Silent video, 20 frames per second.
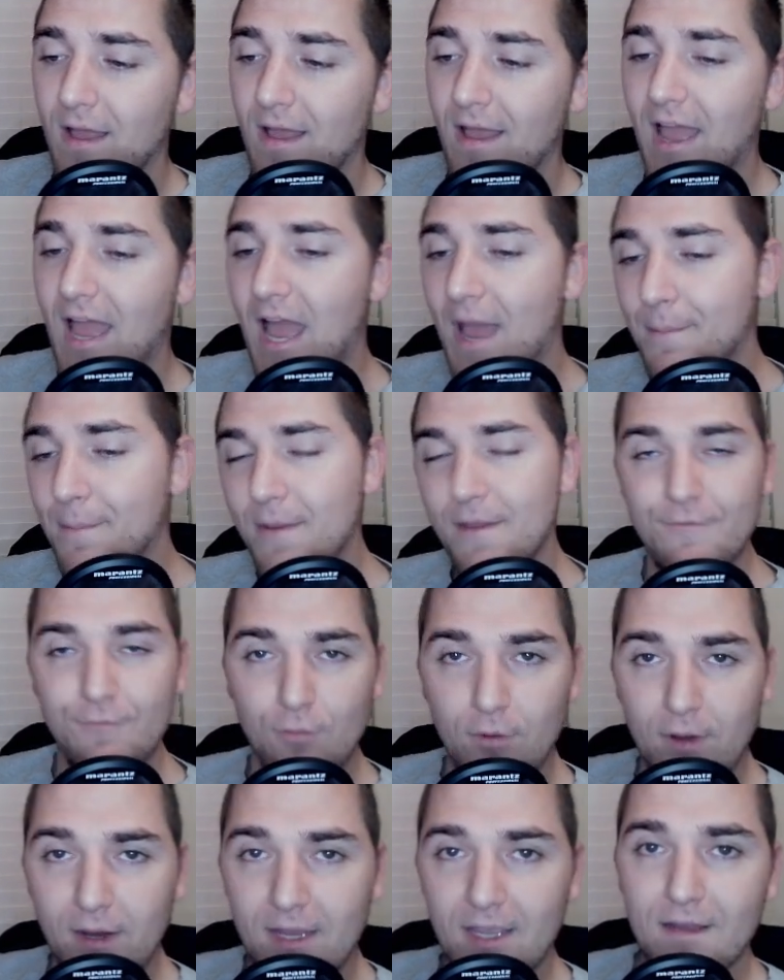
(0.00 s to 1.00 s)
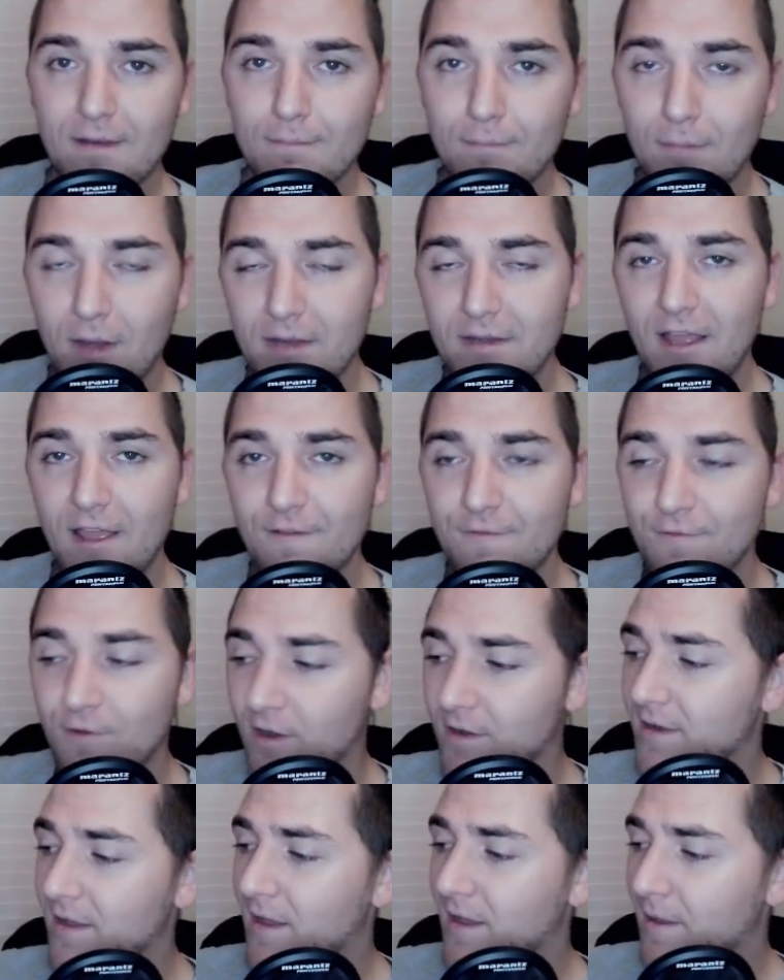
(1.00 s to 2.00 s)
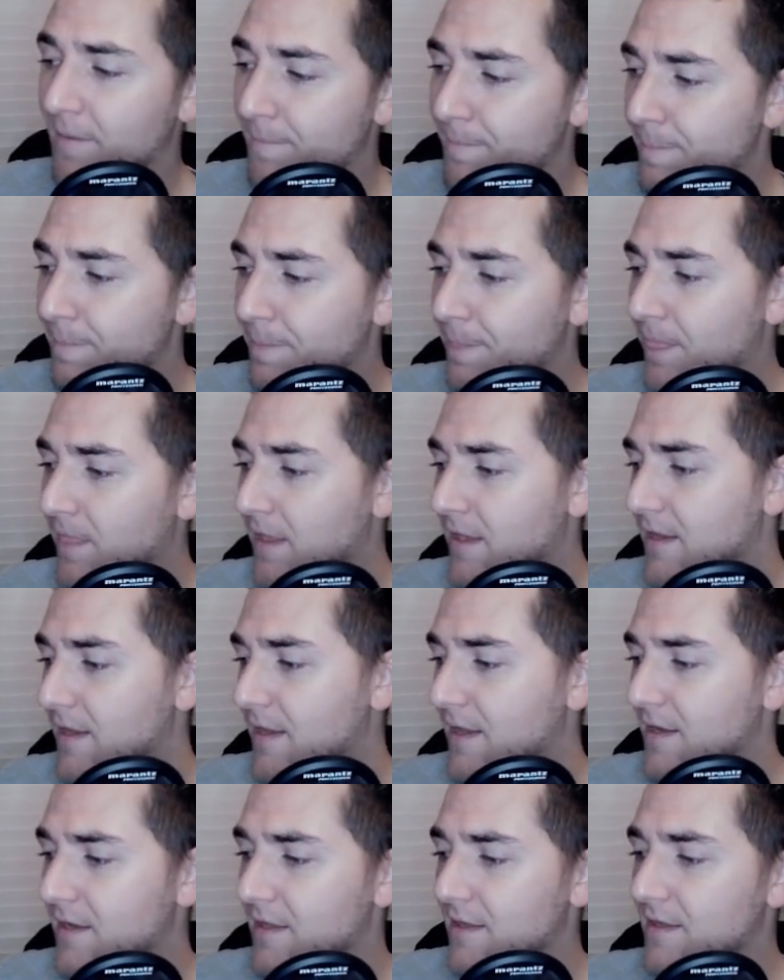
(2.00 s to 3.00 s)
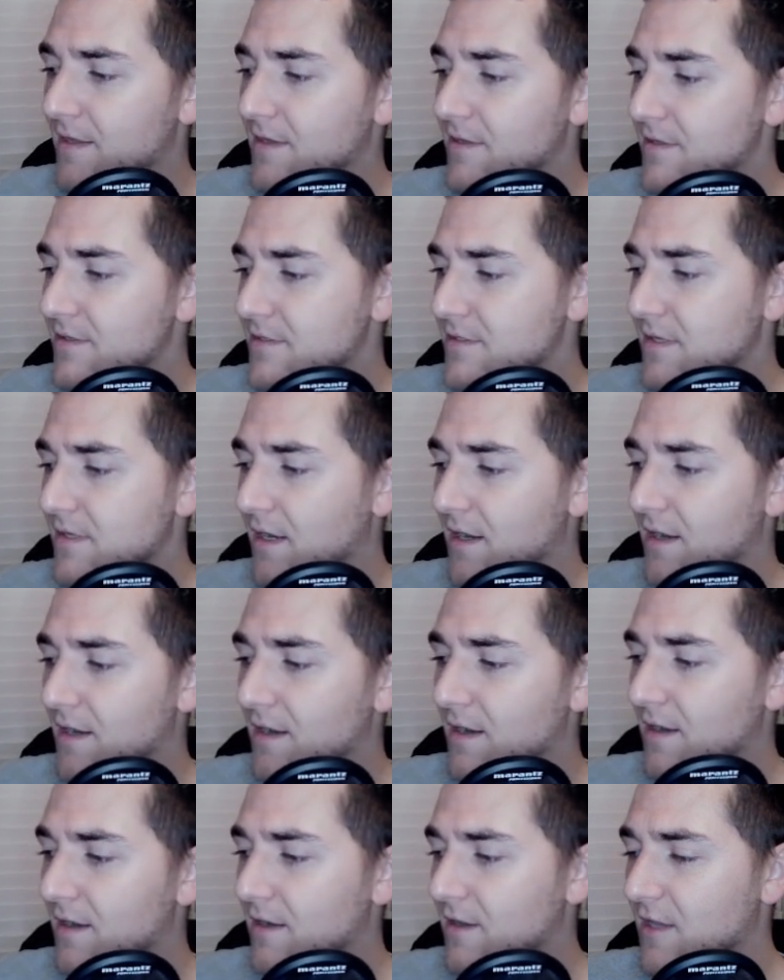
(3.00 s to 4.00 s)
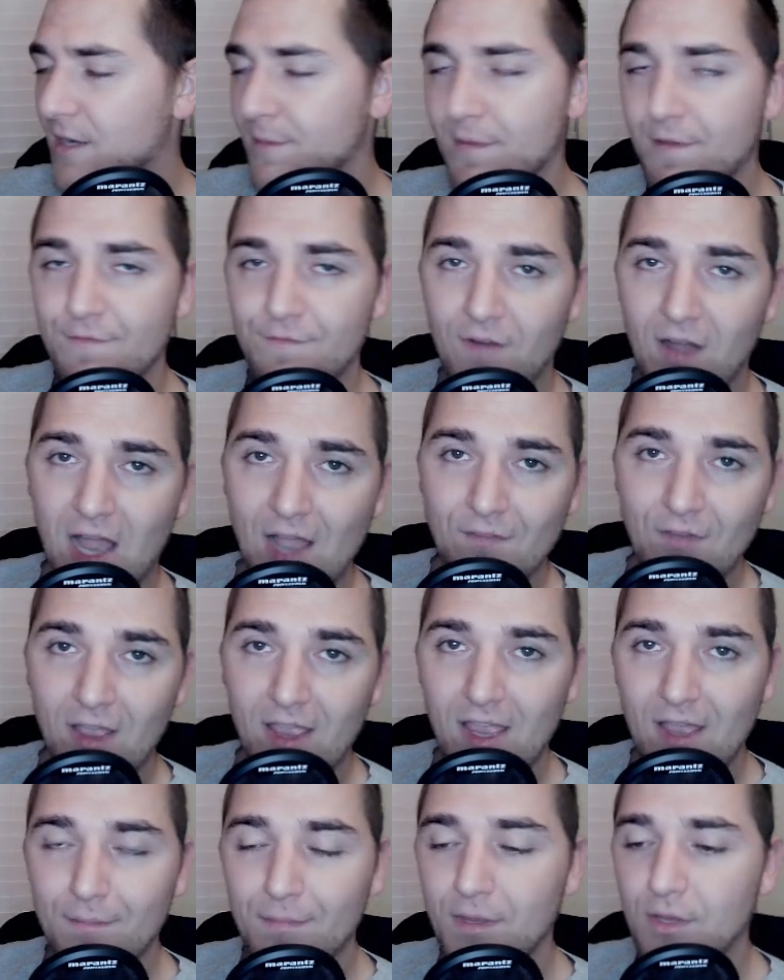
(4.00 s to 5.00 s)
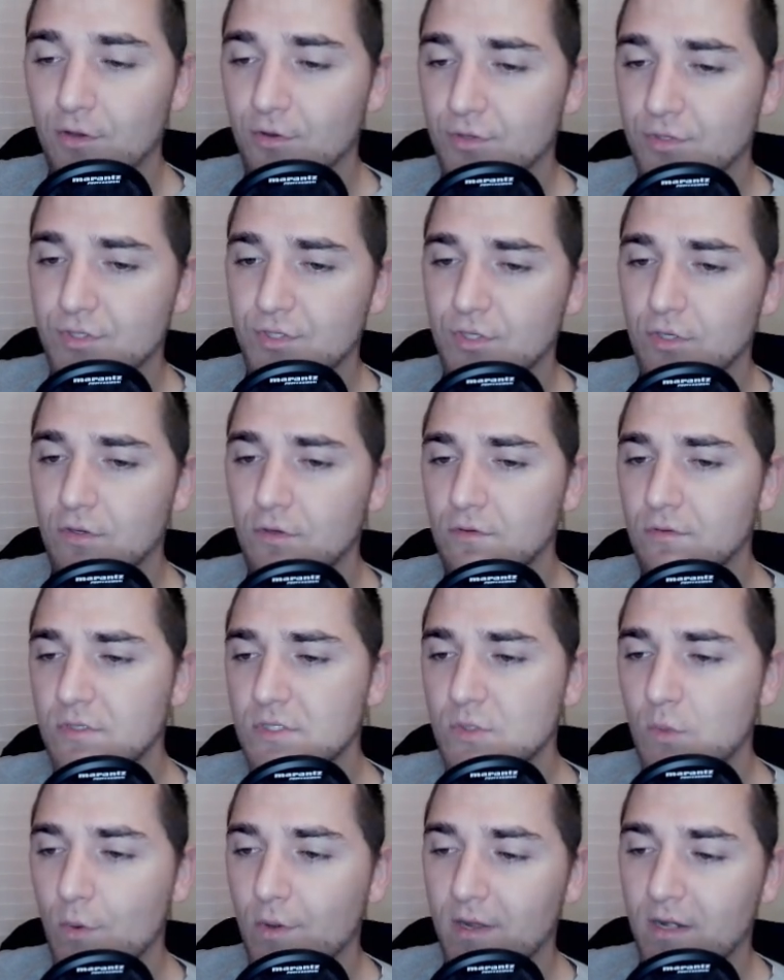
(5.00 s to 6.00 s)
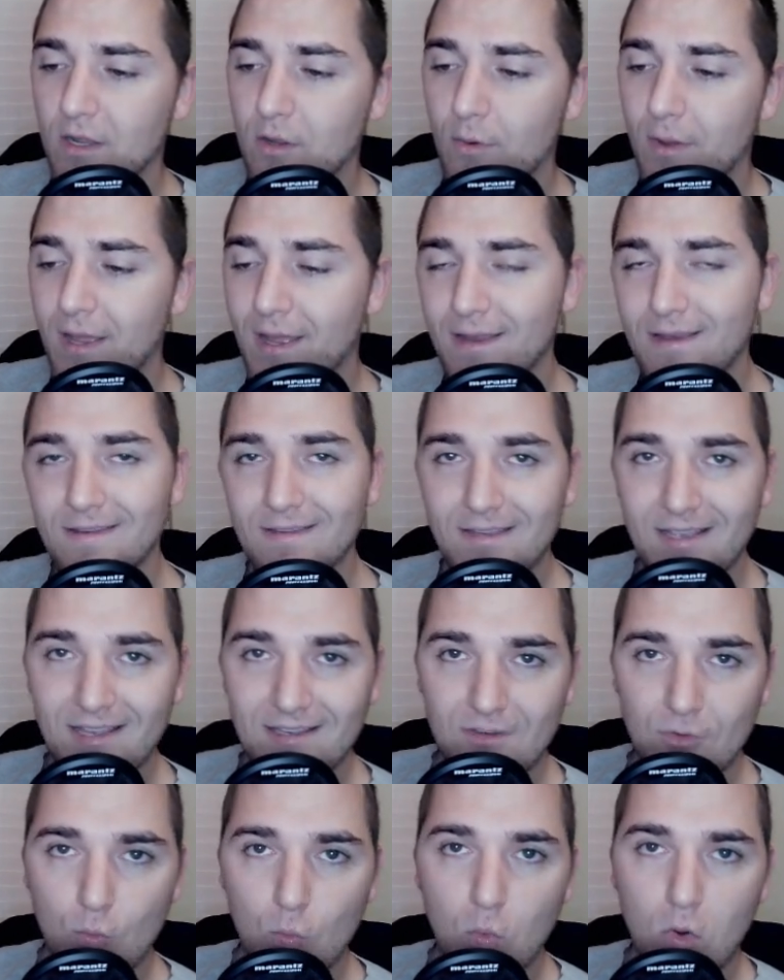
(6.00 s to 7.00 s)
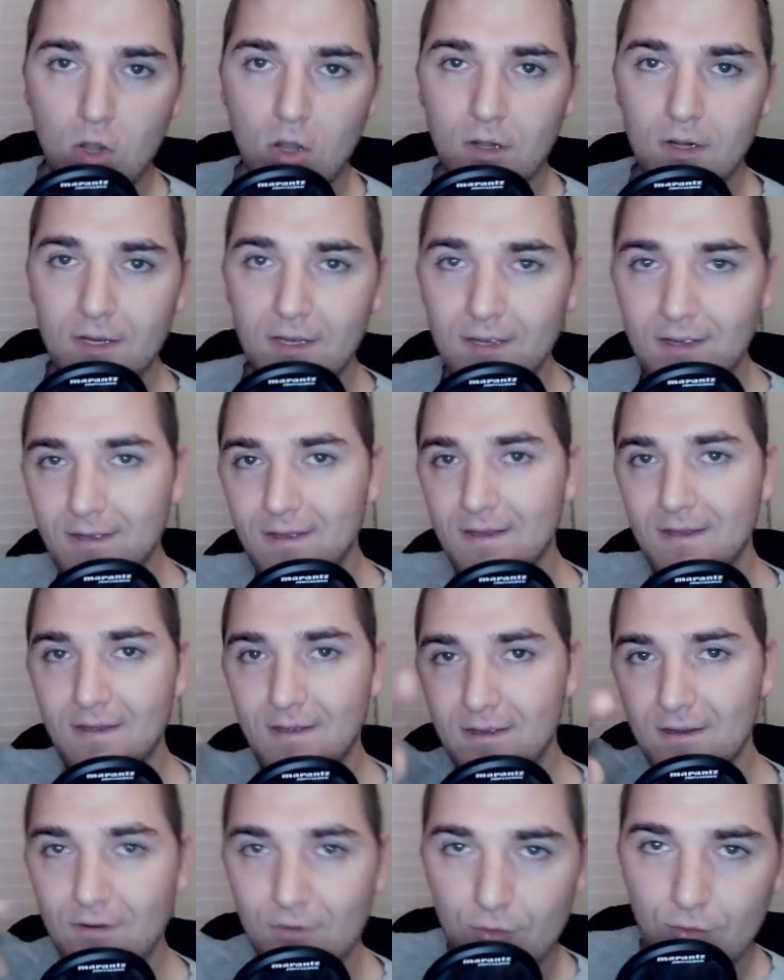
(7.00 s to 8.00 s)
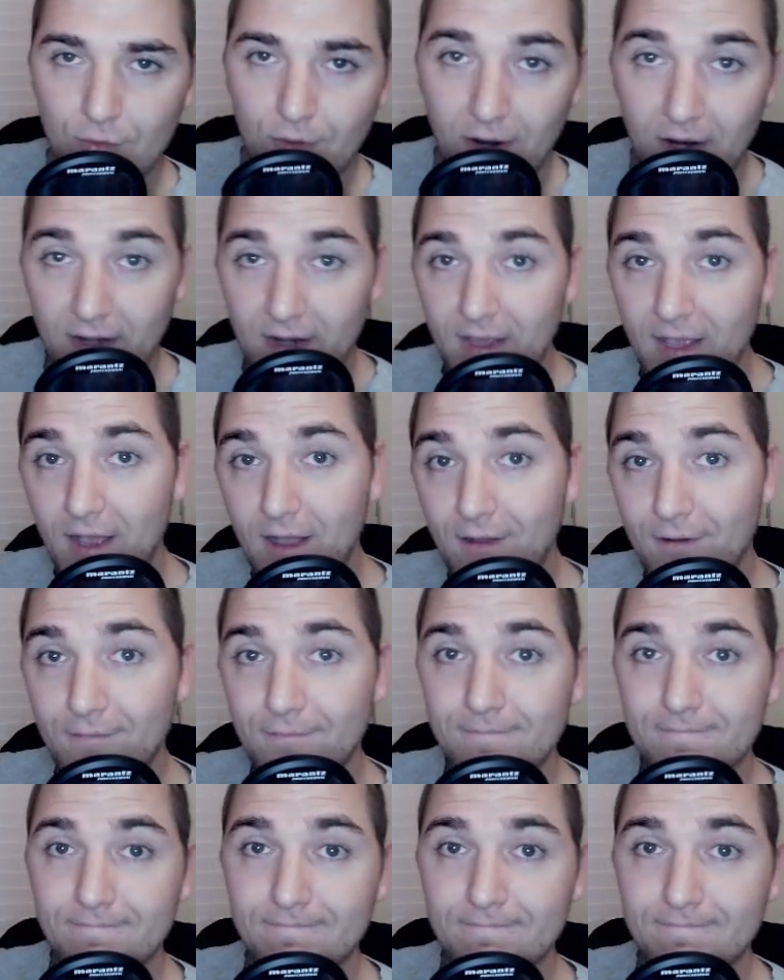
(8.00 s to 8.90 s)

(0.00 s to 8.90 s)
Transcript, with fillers: Happy frickin' Monday Fun Day. It is going to be 5 a.m. here soon, so I'm going to go ahead and get to work. Randy out.